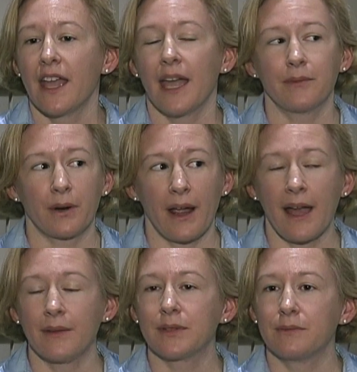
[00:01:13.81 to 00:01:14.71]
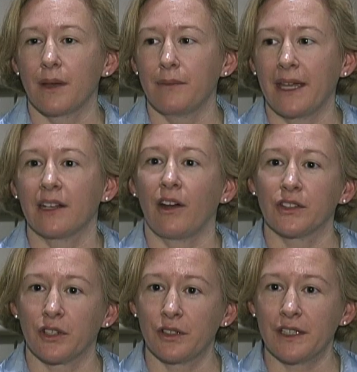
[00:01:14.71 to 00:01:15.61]
and perhaps make an
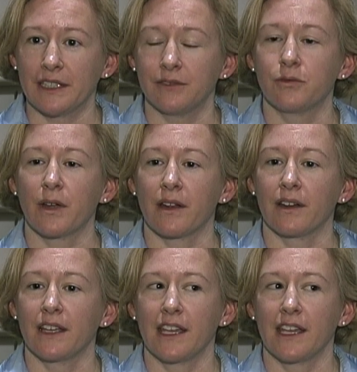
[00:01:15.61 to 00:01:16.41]
alternative where